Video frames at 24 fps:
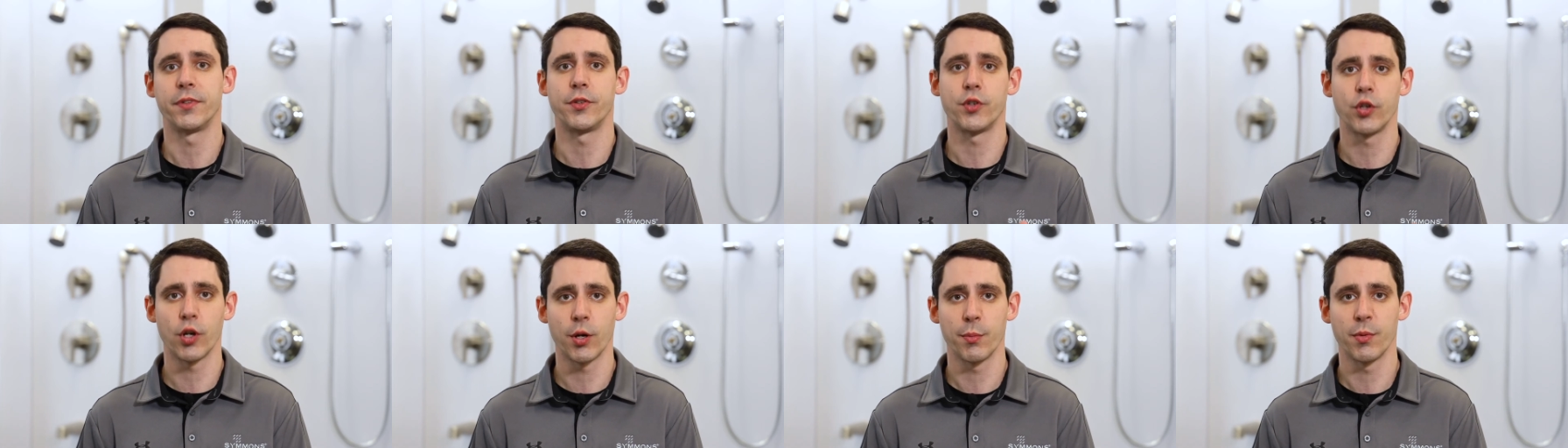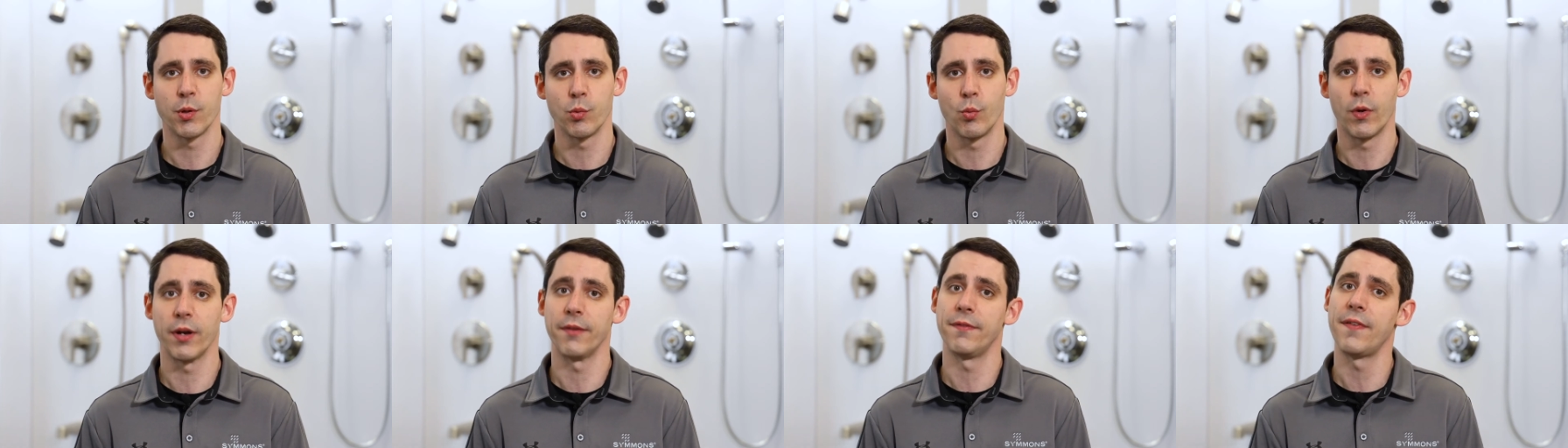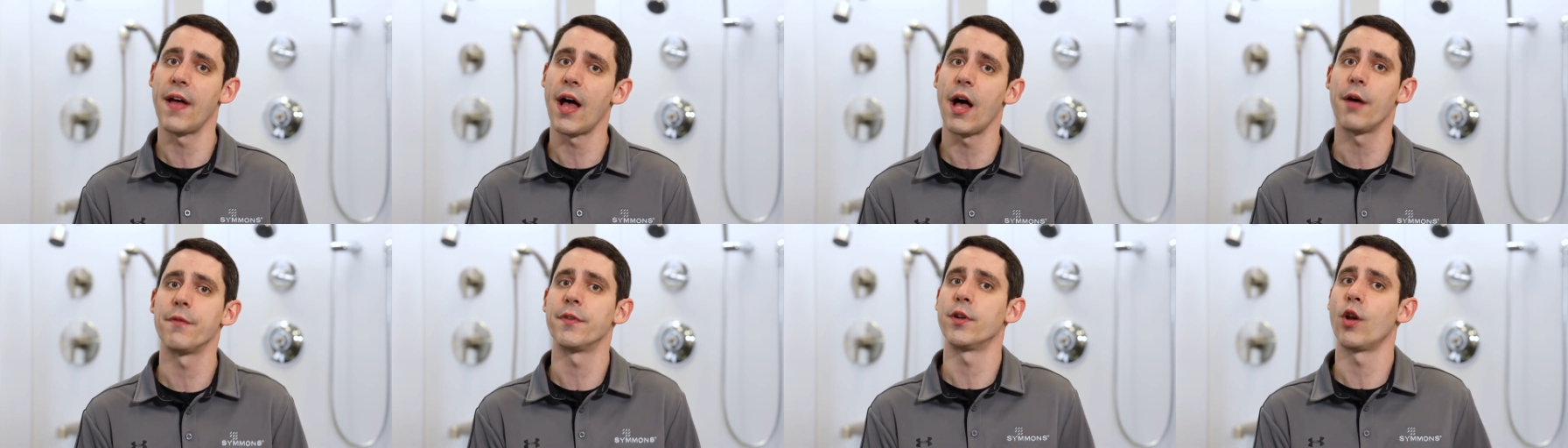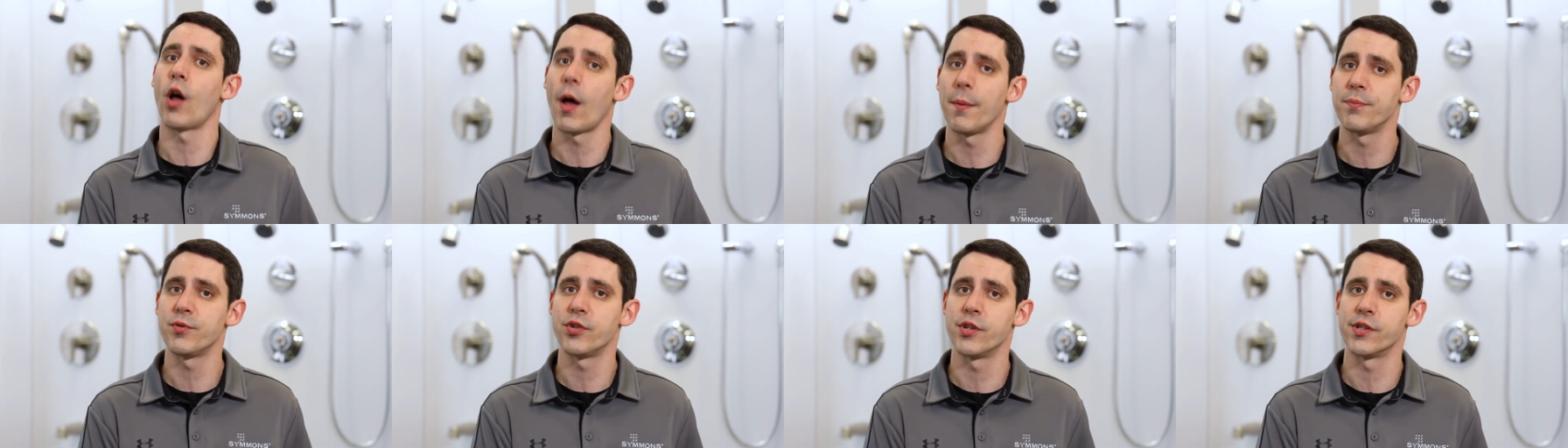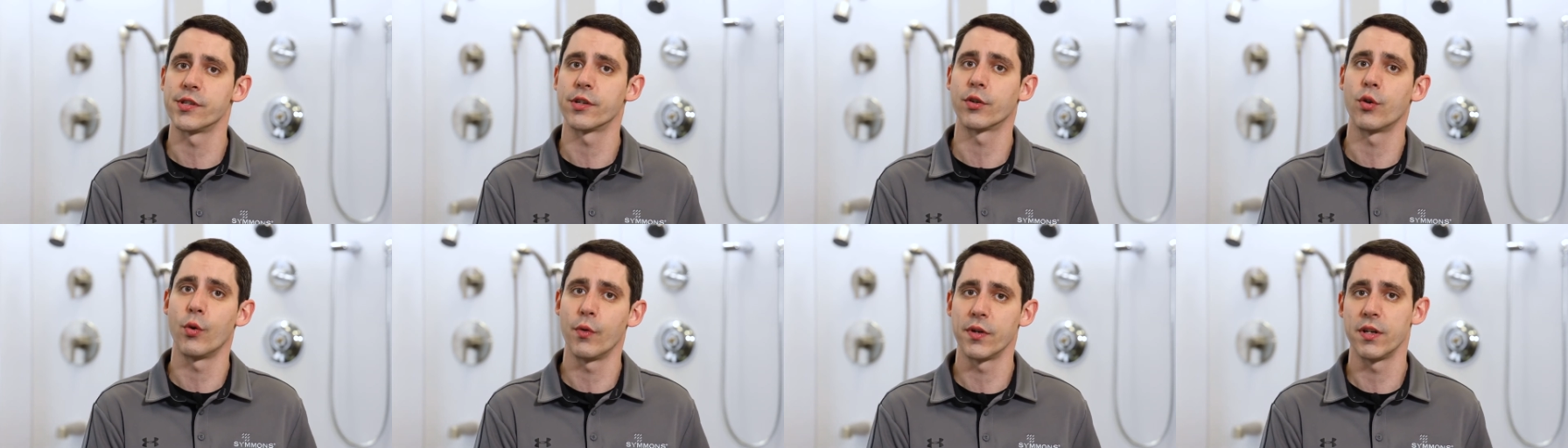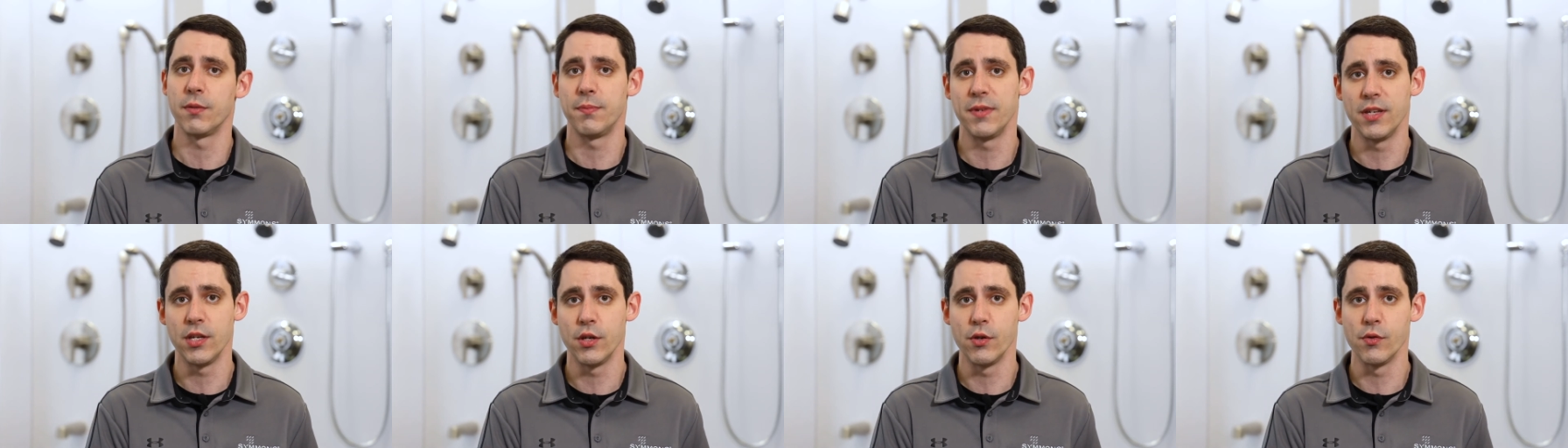determine what valve and options are going
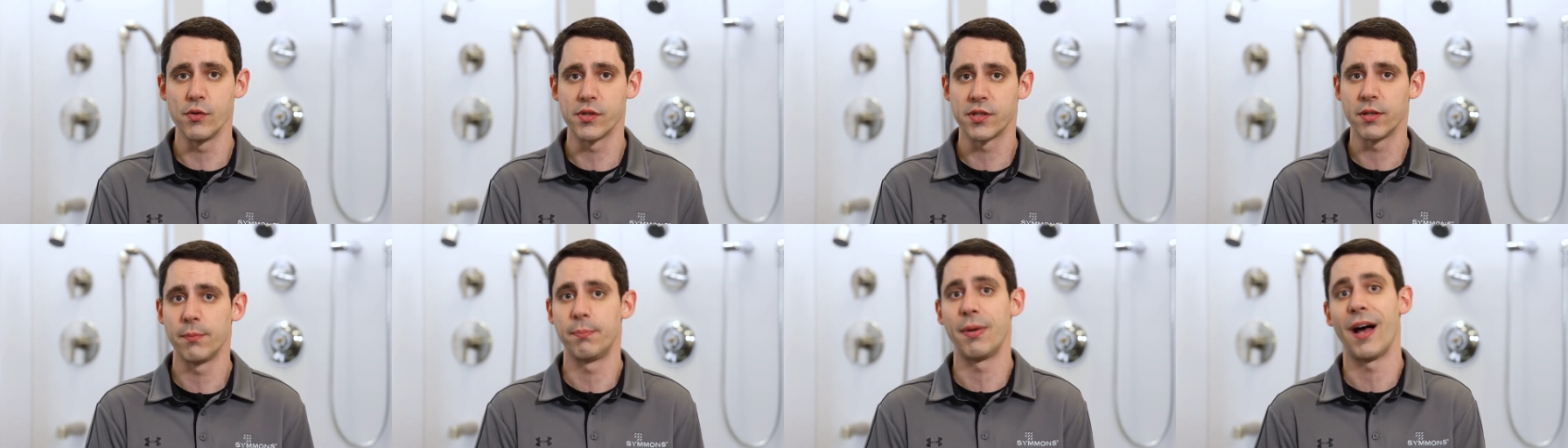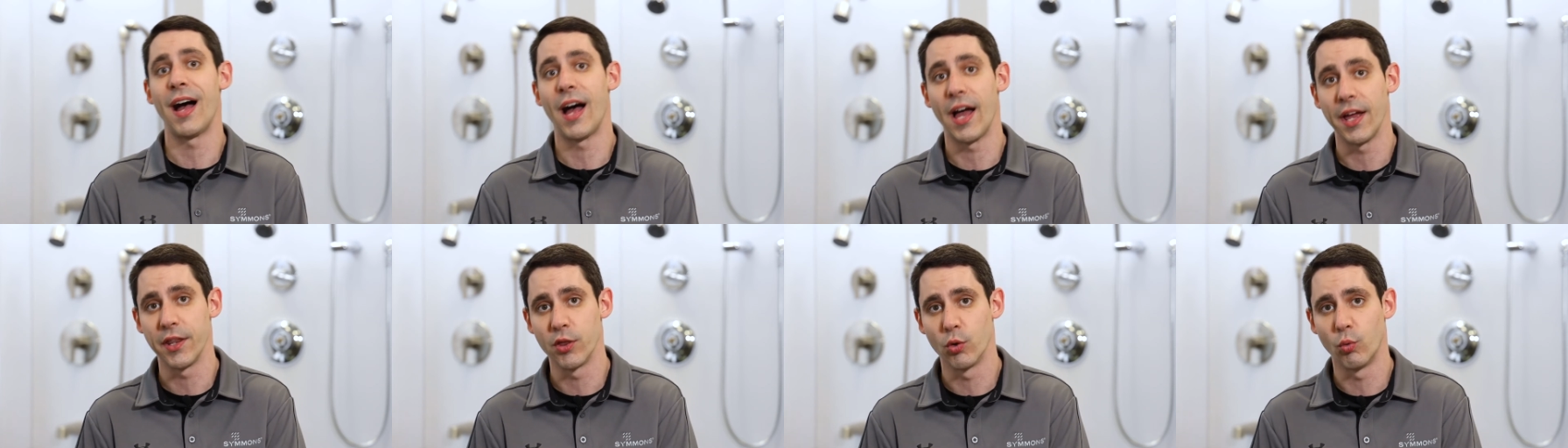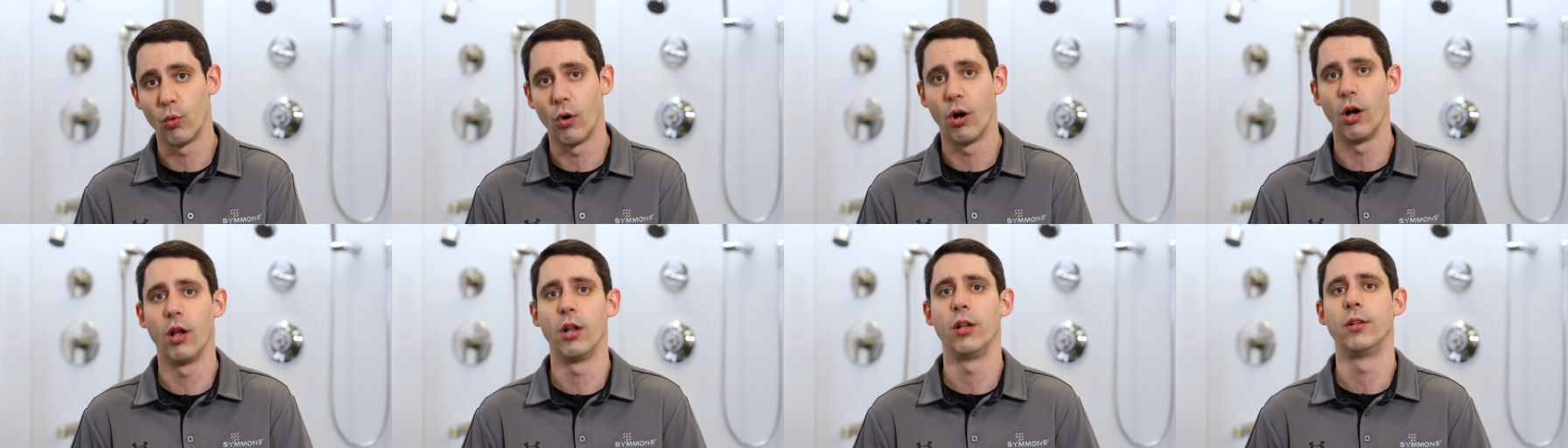to be used behind the wall.